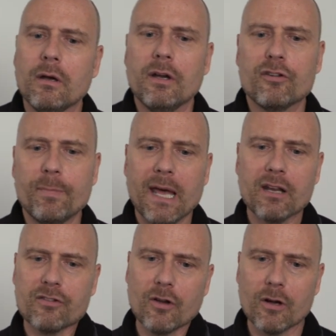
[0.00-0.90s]

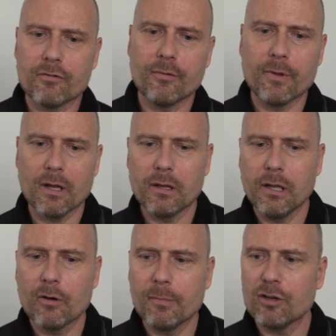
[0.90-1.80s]
Hispanics gone from the
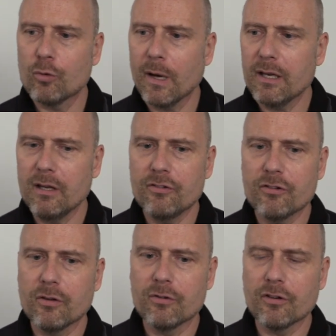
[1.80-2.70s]
low to mid-20s
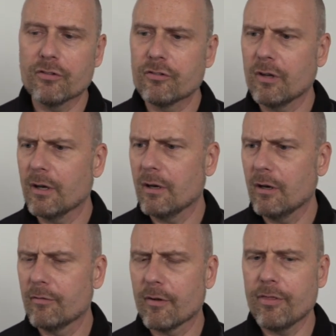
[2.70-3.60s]
to just
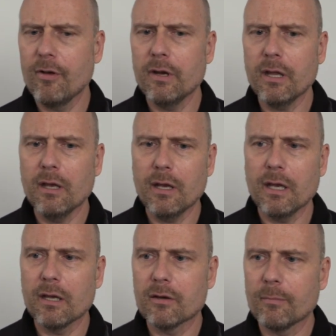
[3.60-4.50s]
over 30,
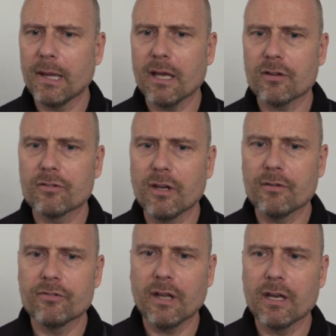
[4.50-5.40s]
and blacks
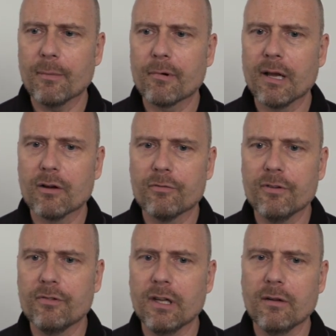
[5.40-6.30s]
have stayed up around
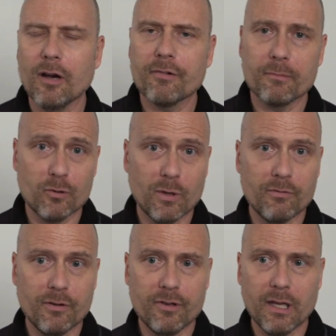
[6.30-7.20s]
50, hovering between
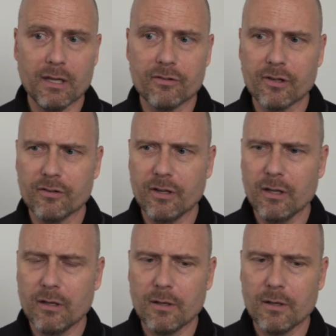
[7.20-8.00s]
50 and 60%.